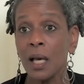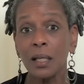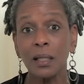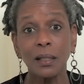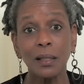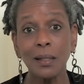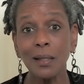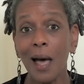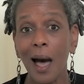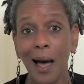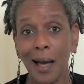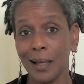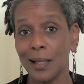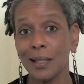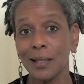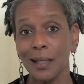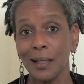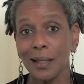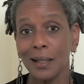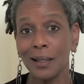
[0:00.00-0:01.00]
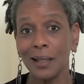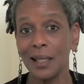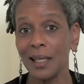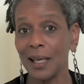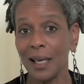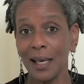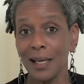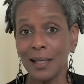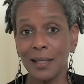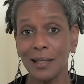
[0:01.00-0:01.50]
not
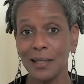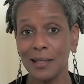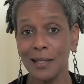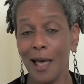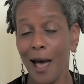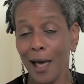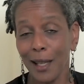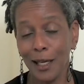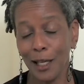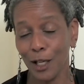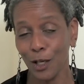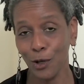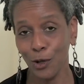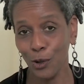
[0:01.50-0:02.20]
the exotic